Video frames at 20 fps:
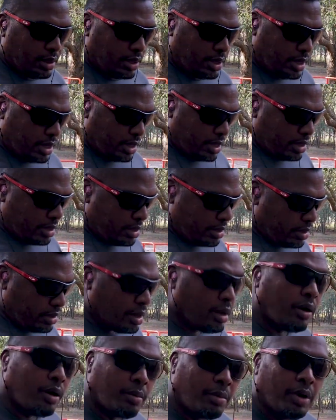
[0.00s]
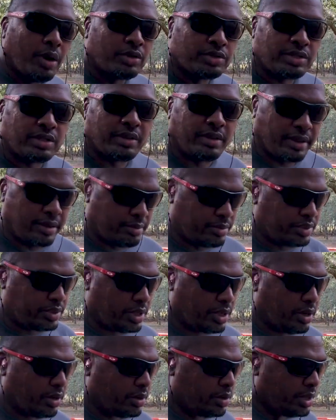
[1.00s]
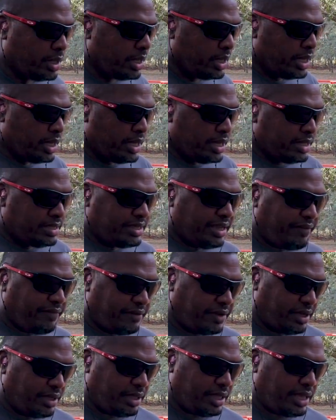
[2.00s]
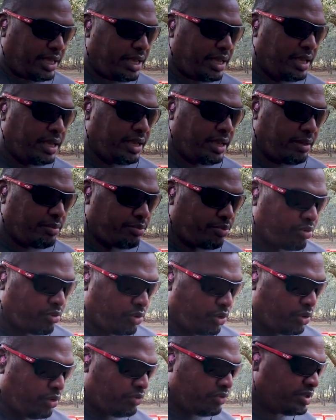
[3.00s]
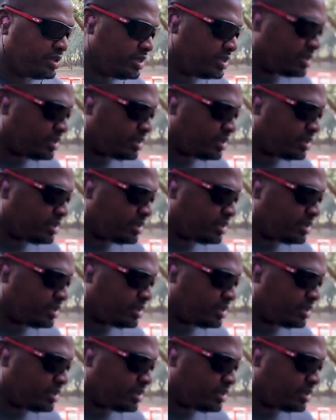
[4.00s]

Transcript: Or most of them. So definitely improves the